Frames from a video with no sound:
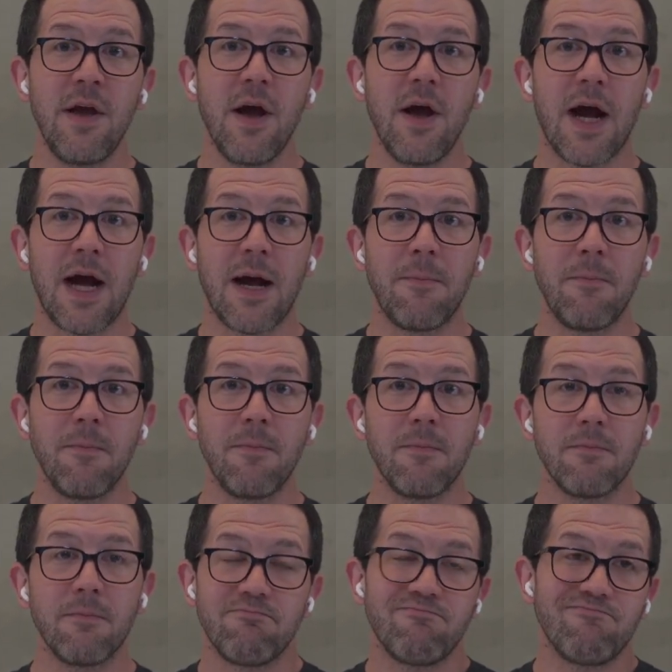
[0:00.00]
I'd
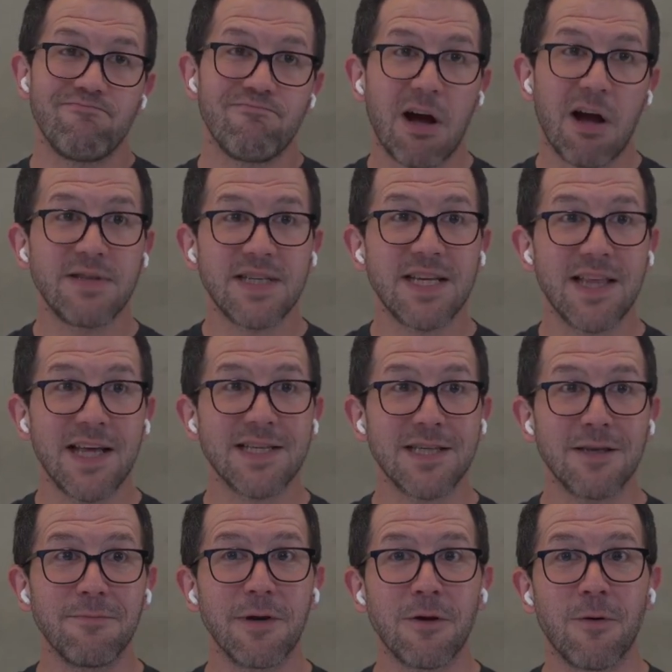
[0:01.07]
say that's
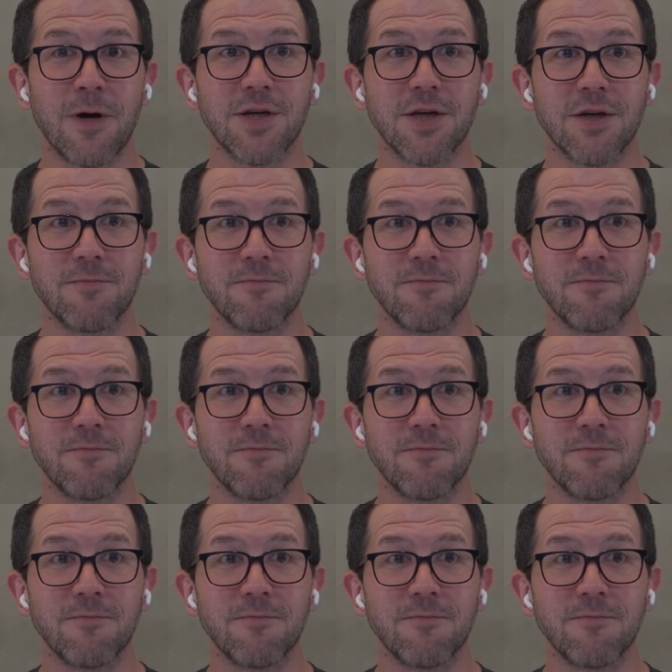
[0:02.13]
the big question.